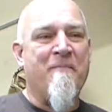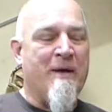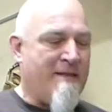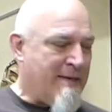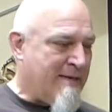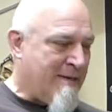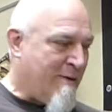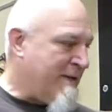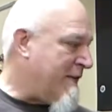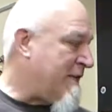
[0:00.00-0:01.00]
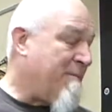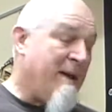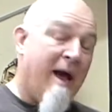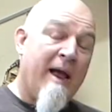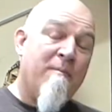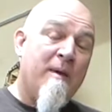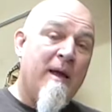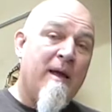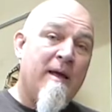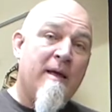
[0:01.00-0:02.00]
But this is our system. Behind
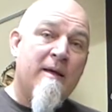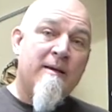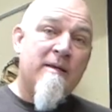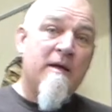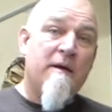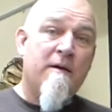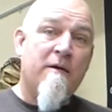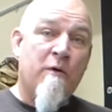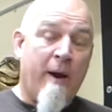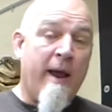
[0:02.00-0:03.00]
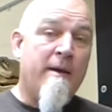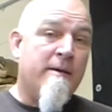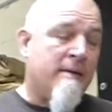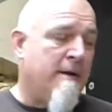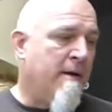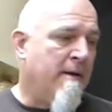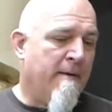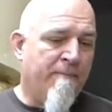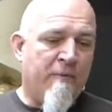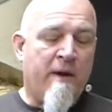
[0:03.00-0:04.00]
me is the grains.
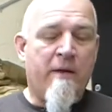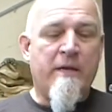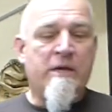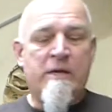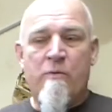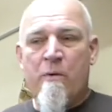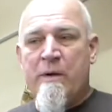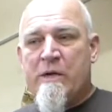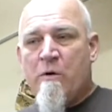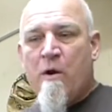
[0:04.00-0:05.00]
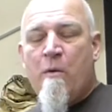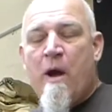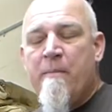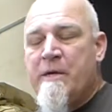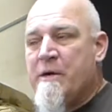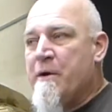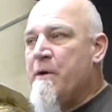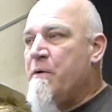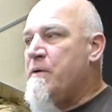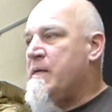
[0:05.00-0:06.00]
That's just where we store our raw
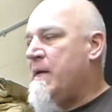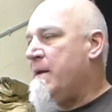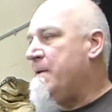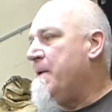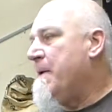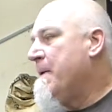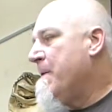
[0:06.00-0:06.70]
materials, and